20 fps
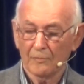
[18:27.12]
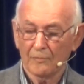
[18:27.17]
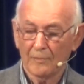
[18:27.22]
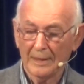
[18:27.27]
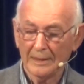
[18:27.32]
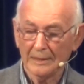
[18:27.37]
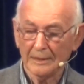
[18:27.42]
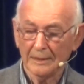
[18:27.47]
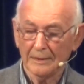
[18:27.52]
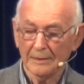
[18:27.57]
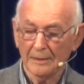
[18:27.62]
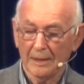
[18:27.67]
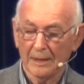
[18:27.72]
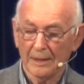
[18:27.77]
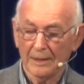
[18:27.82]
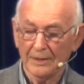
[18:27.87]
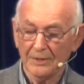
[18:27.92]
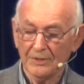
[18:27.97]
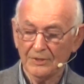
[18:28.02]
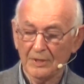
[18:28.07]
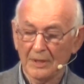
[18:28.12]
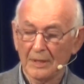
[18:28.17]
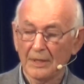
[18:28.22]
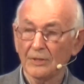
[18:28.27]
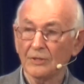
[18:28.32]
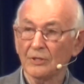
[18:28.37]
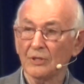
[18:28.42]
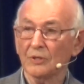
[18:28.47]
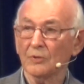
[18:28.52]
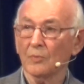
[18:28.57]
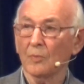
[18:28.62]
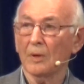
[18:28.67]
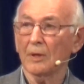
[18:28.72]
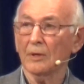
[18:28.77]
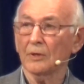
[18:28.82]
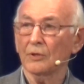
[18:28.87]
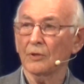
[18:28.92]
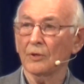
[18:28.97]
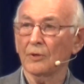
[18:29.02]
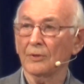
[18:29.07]
recognise just
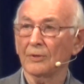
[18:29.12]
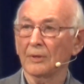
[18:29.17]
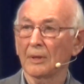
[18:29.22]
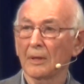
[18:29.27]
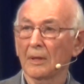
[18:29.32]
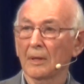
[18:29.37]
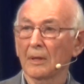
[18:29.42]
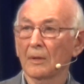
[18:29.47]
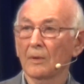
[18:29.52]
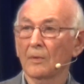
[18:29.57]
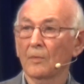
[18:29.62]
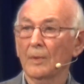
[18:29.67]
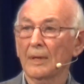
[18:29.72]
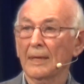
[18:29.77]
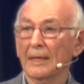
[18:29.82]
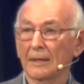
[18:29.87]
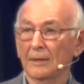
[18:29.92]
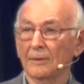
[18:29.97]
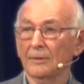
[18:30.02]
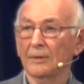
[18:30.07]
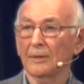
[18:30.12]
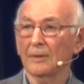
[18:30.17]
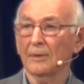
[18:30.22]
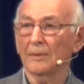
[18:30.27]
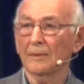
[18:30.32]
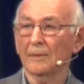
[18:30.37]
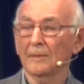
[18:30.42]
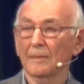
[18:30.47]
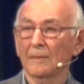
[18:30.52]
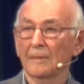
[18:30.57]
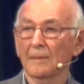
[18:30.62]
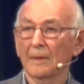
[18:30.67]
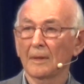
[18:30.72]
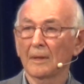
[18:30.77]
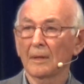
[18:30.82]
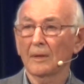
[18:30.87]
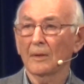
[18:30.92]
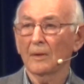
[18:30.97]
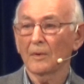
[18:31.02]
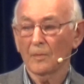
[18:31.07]
what good we can
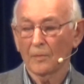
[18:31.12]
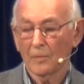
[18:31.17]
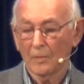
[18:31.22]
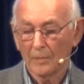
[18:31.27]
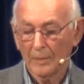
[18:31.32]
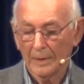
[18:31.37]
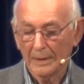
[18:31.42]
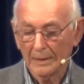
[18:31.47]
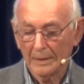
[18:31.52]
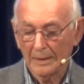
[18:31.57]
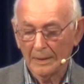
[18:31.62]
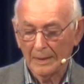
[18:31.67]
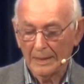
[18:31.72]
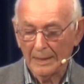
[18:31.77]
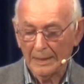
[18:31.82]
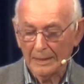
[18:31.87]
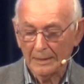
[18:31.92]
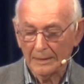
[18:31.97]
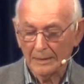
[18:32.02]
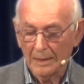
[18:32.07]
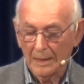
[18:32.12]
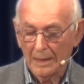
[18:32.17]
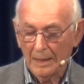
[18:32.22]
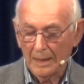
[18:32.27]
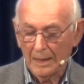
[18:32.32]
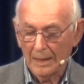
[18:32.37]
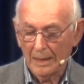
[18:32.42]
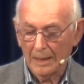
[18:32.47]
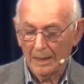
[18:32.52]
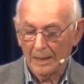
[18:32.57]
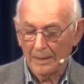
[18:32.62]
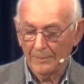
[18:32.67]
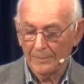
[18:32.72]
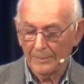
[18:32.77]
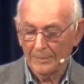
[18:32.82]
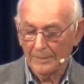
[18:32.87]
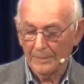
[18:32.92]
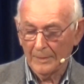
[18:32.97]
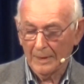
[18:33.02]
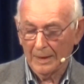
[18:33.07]
do. We can lead
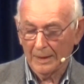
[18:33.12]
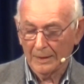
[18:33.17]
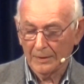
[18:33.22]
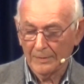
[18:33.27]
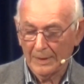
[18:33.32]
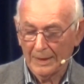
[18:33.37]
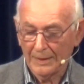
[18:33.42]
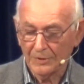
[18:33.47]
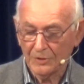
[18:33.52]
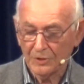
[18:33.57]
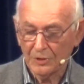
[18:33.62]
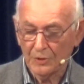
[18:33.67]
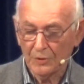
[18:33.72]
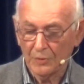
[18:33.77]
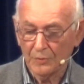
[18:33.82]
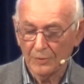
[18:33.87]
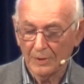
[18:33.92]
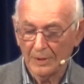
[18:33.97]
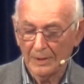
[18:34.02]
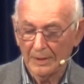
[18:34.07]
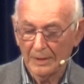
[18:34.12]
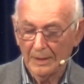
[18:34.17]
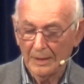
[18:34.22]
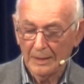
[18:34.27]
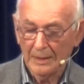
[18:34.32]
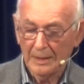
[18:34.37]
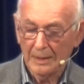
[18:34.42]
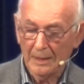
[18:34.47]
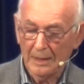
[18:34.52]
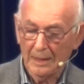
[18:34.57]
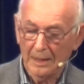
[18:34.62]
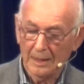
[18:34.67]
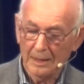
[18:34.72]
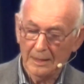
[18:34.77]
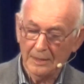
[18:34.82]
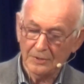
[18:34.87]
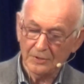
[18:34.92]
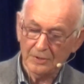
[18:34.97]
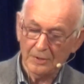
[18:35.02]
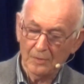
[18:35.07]
our grandchildren
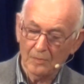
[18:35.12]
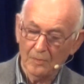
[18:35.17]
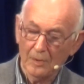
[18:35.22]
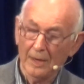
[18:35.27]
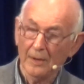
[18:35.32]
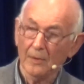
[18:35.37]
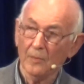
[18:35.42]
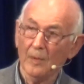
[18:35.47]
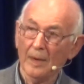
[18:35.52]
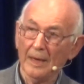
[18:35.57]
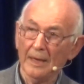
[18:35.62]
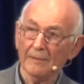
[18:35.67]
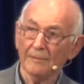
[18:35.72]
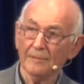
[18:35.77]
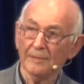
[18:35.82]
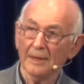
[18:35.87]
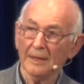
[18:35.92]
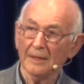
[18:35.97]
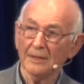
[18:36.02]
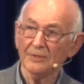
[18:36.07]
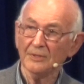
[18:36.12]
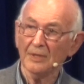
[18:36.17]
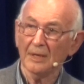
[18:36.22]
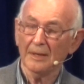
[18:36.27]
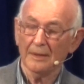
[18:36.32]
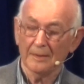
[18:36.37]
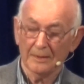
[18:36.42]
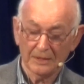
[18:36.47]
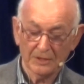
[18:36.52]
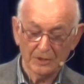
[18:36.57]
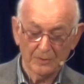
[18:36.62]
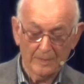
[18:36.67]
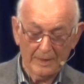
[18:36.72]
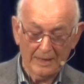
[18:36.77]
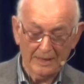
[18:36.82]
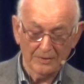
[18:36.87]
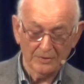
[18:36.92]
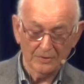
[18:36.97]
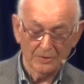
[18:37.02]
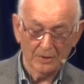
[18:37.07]
into the right way of things and
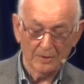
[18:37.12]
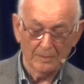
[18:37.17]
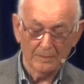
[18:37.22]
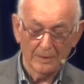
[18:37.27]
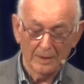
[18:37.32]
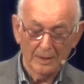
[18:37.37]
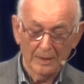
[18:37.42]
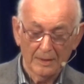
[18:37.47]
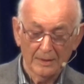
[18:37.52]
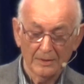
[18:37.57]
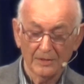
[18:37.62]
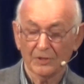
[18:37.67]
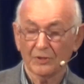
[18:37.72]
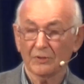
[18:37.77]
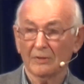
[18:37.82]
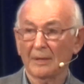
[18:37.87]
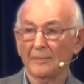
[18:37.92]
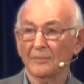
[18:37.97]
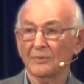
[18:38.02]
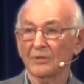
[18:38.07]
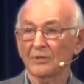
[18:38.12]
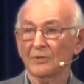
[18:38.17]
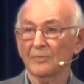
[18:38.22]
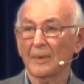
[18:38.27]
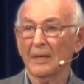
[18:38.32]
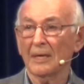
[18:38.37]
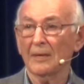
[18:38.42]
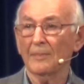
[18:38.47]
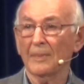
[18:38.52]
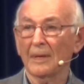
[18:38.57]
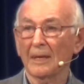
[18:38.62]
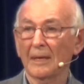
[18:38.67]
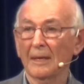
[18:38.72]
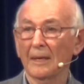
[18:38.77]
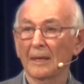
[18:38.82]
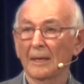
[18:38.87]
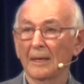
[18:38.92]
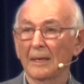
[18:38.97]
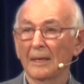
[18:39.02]
explain to them the scriptures maybe,